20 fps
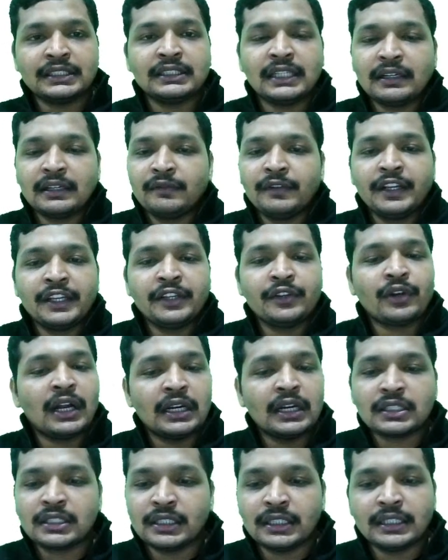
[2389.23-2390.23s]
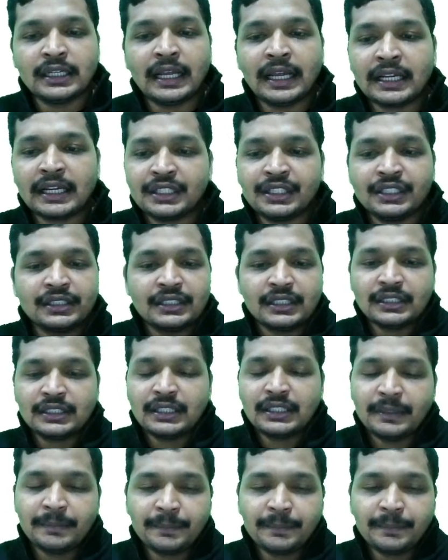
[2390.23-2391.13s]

That way you can't say the direction is the same.